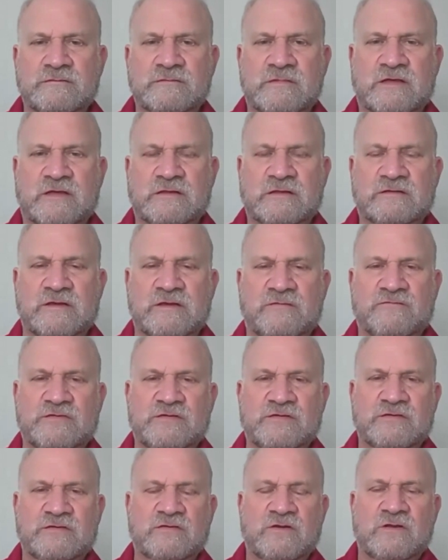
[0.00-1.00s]
Like the
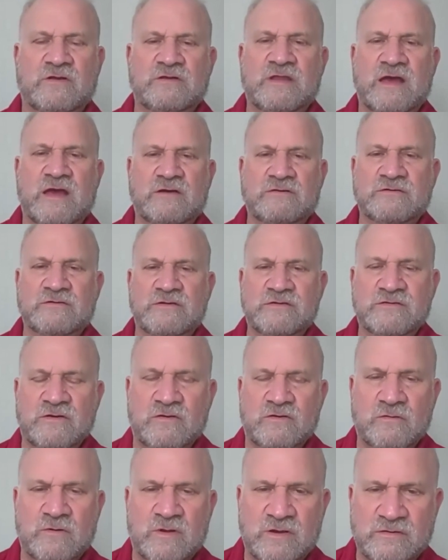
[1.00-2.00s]
emphasis on nowness,
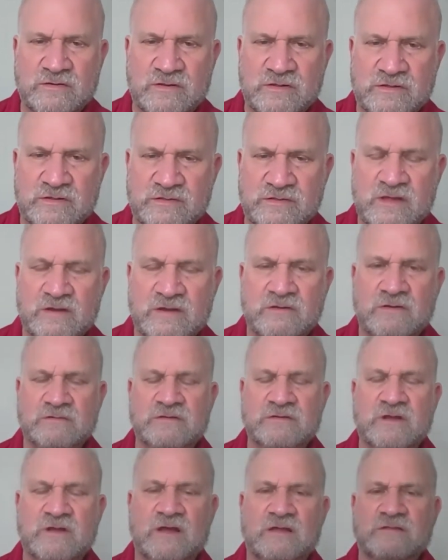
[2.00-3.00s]
awareness, not on
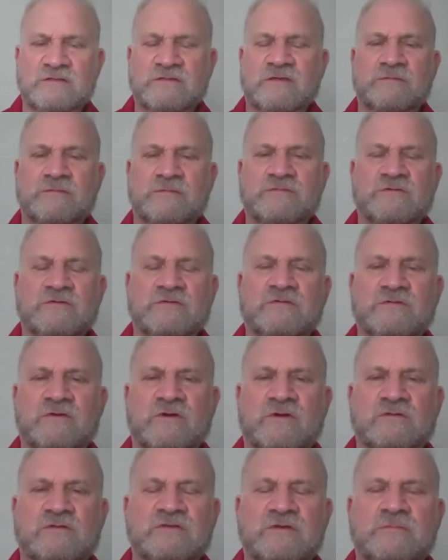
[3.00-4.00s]
concepts, just
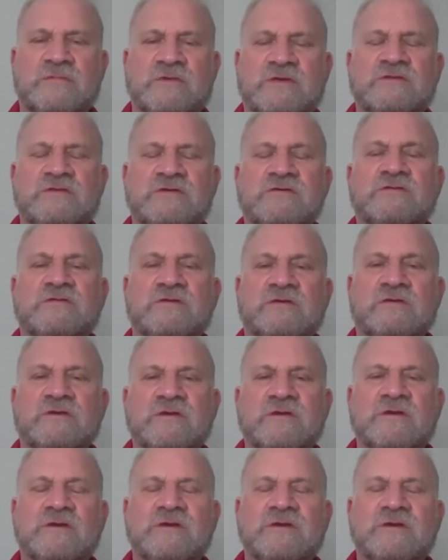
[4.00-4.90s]
on the immediacy